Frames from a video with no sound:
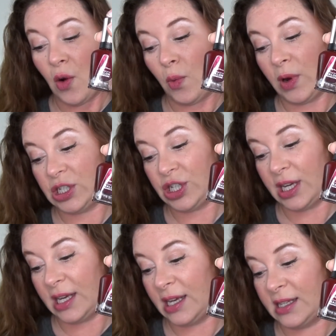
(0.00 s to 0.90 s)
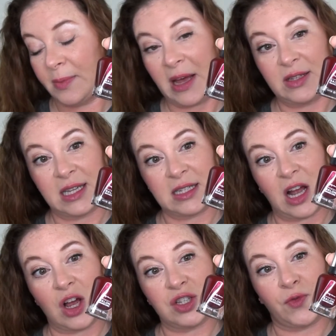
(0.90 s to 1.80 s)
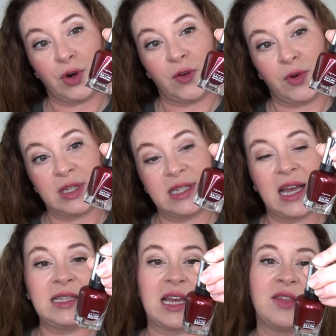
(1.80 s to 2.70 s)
which is about $6.44,